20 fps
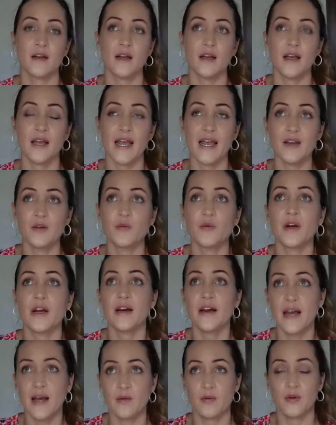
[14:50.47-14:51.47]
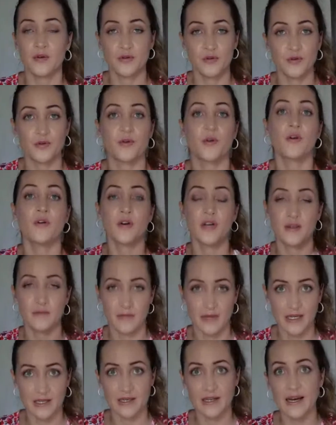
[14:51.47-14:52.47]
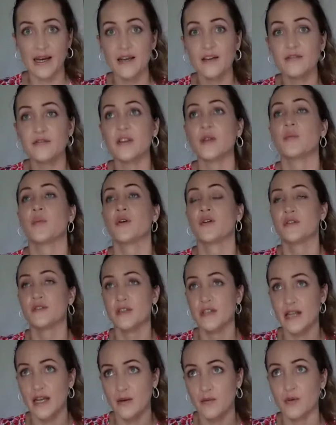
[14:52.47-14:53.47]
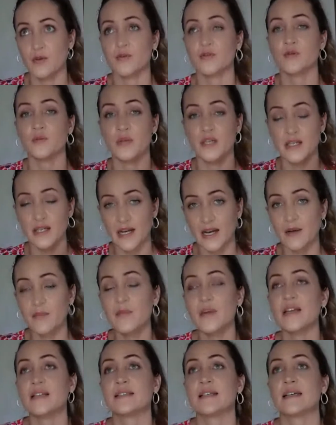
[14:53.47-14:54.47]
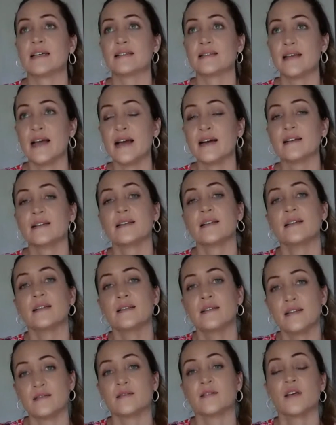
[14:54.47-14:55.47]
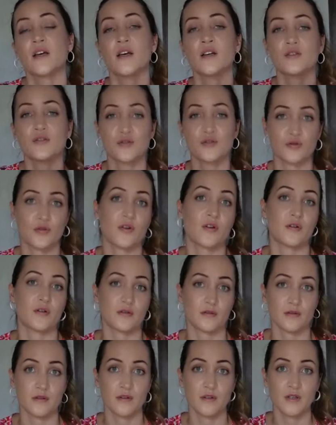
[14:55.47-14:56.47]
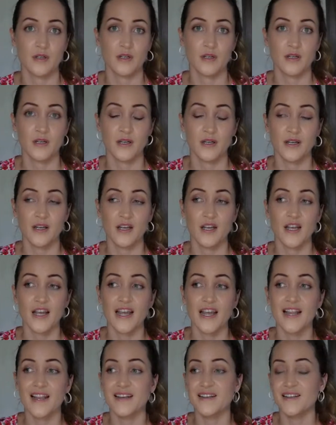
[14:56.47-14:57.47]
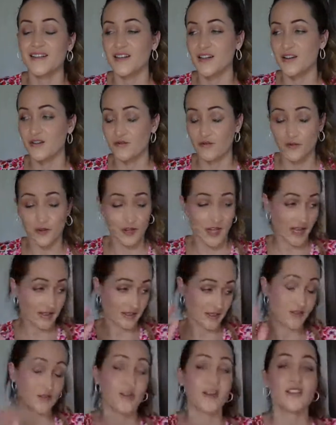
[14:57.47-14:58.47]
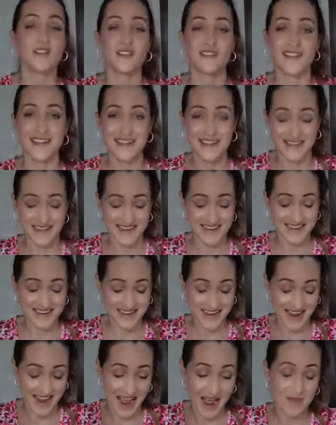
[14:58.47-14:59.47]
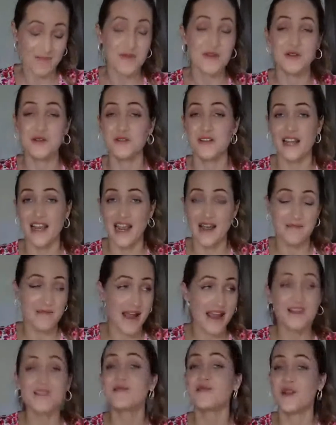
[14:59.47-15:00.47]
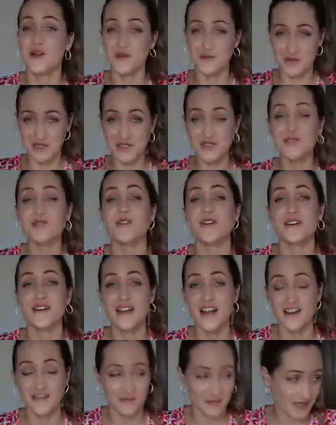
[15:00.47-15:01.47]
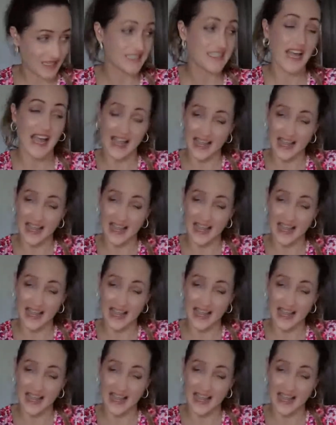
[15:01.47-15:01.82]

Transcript: And where I want to go in my life, the person I want to become is exactly this strong. And for that situation that happened today, I might have not been strong enough because I had